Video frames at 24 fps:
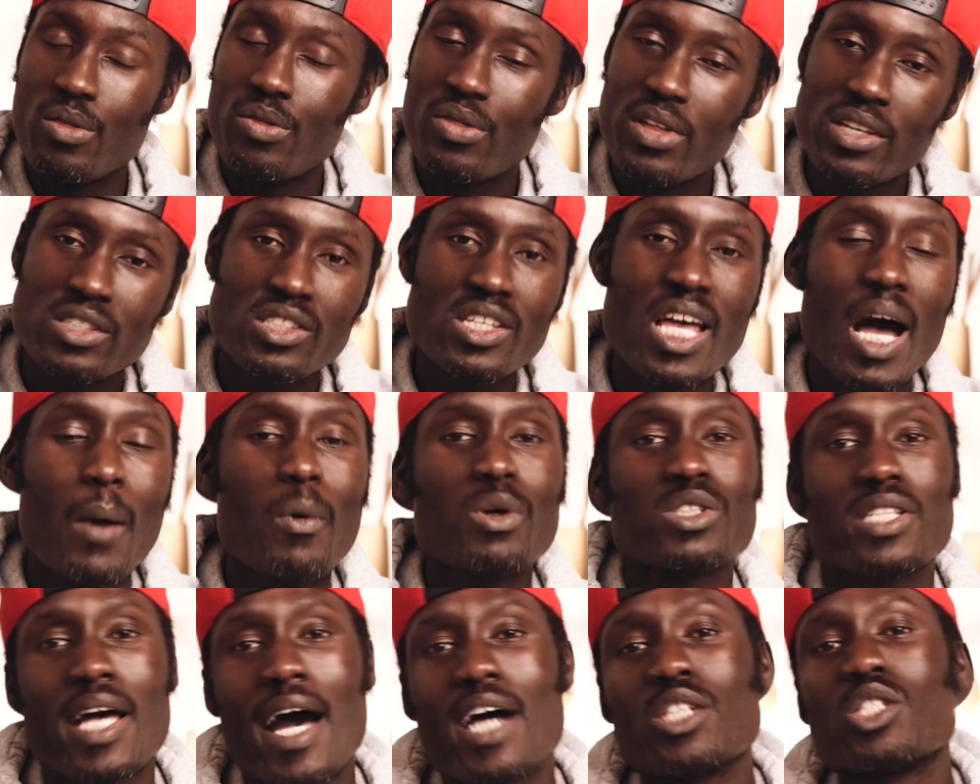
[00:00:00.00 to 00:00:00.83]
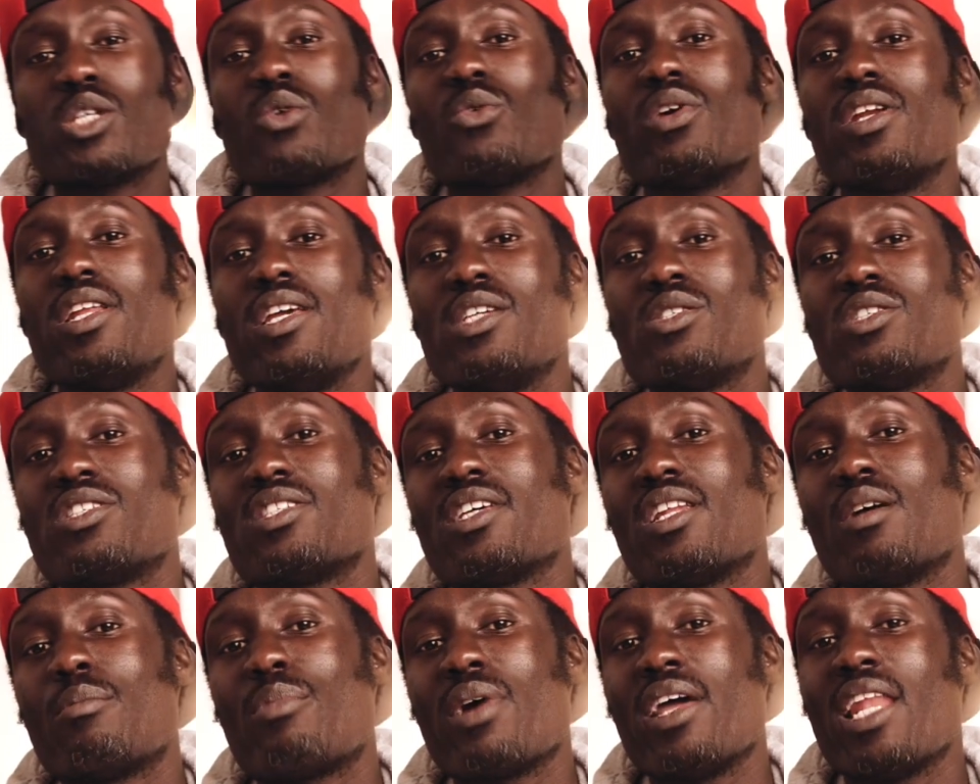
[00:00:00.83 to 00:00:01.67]
this car was actually released to
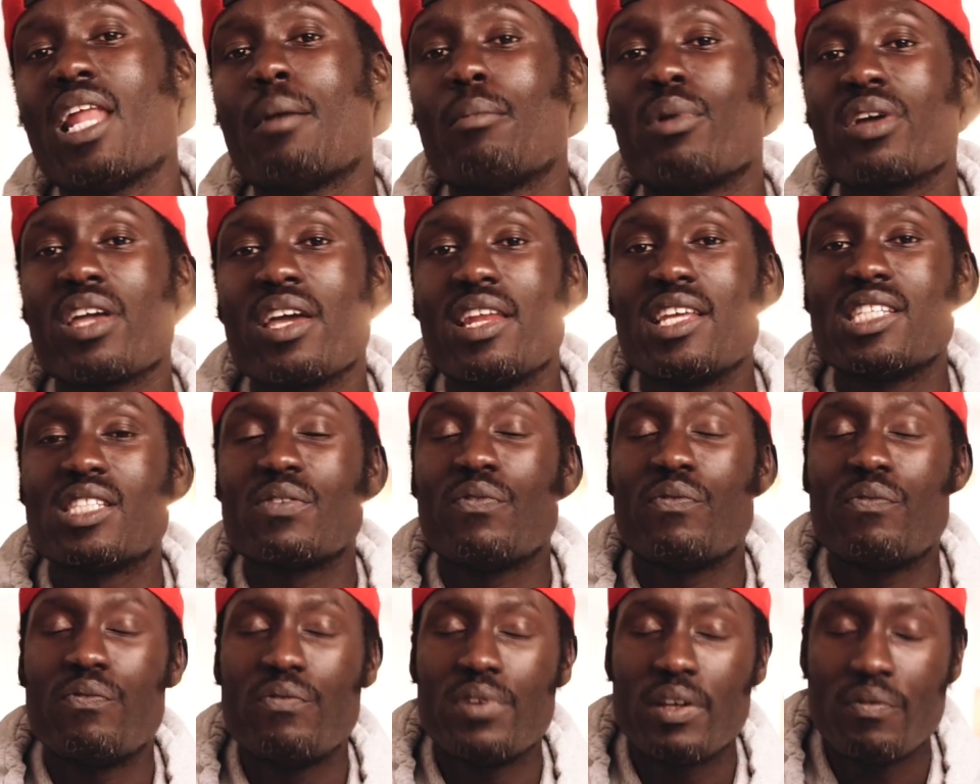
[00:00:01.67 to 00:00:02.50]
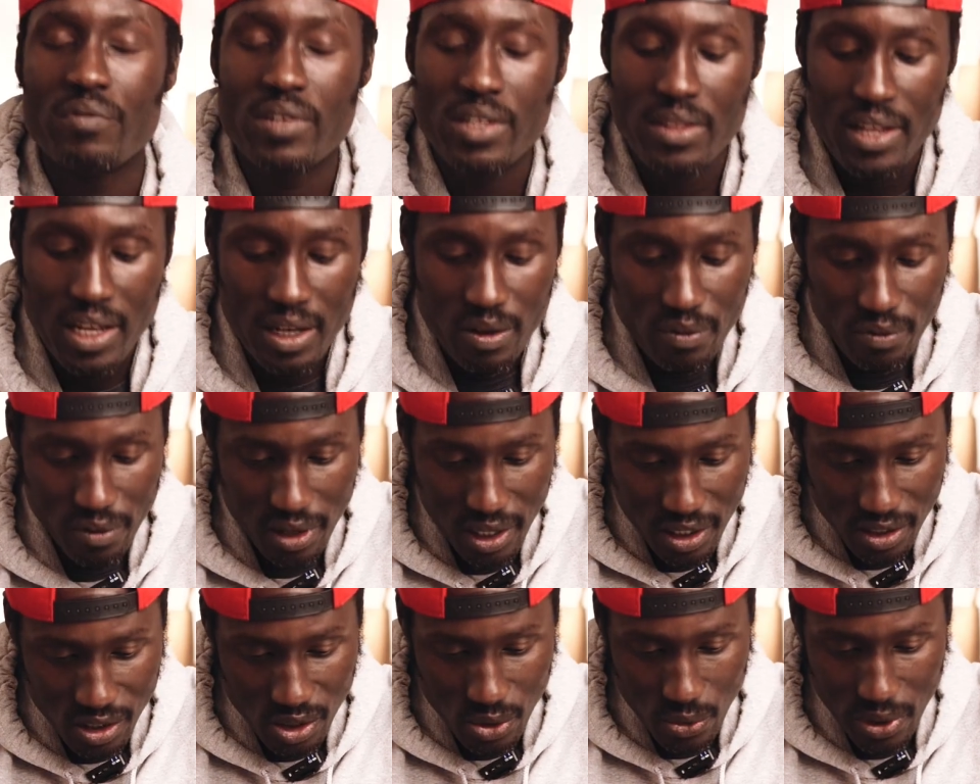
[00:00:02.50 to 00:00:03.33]
celebrate Lamborghini's 50th
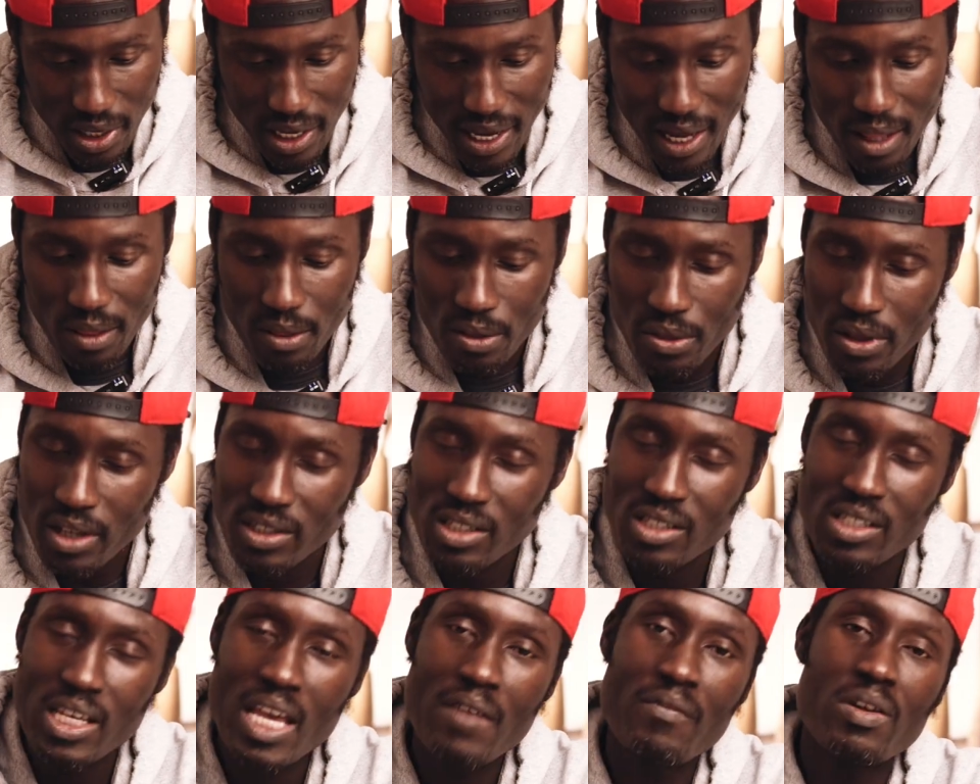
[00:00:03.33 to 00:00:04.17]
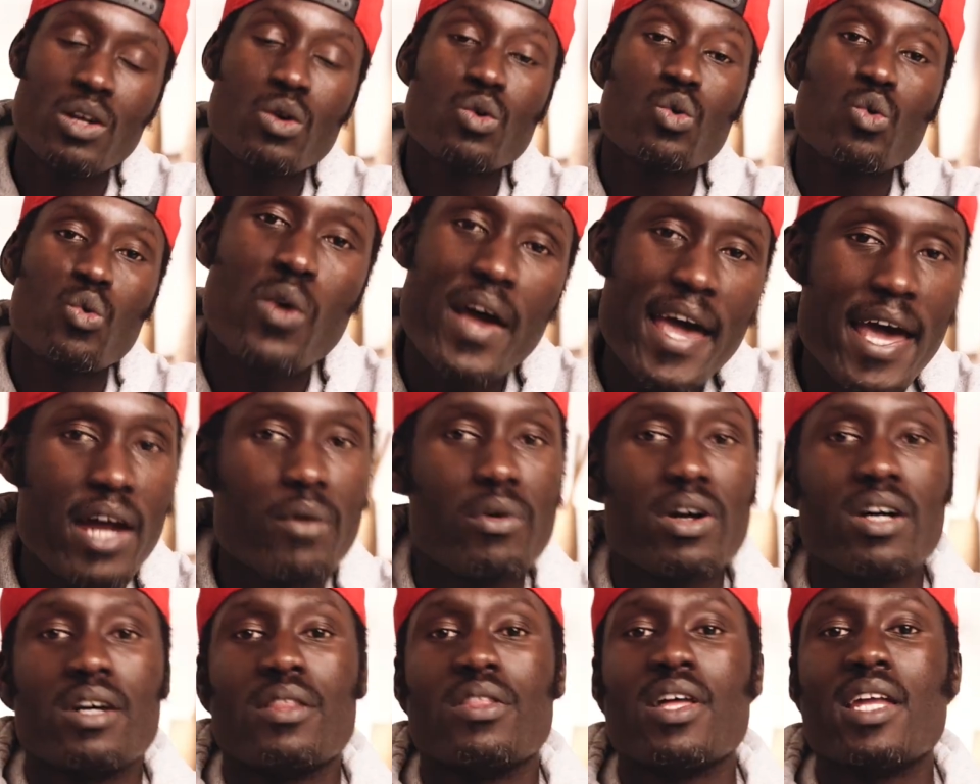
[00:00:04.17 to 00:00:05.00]
anniversary, and this is even
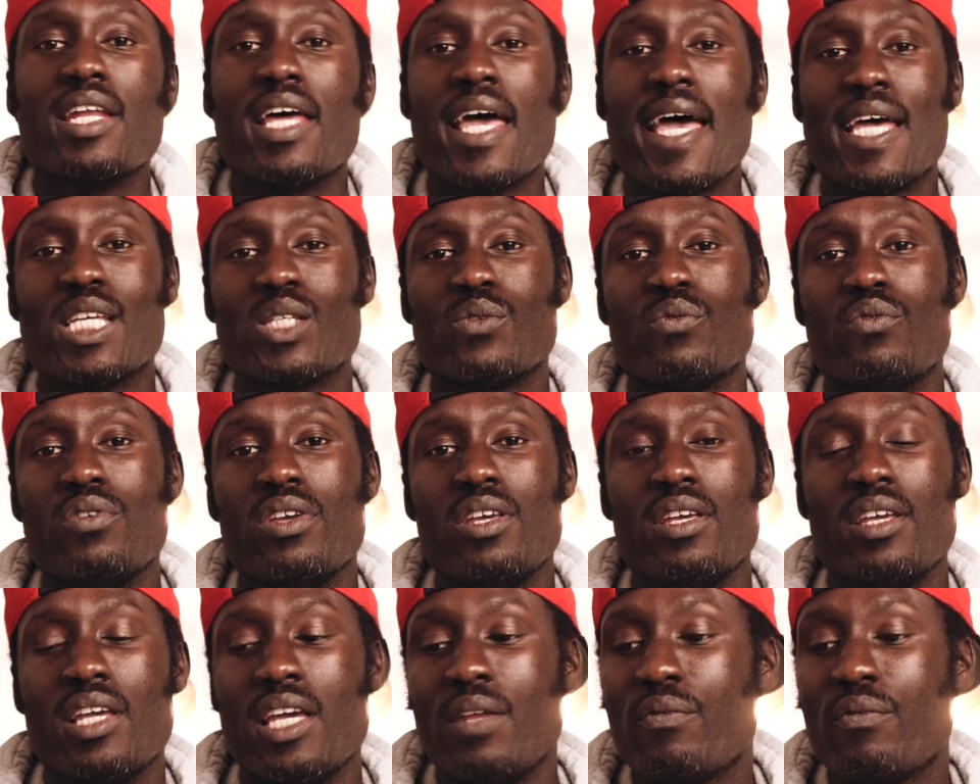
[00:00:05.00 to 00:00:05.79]
rarer than the SV.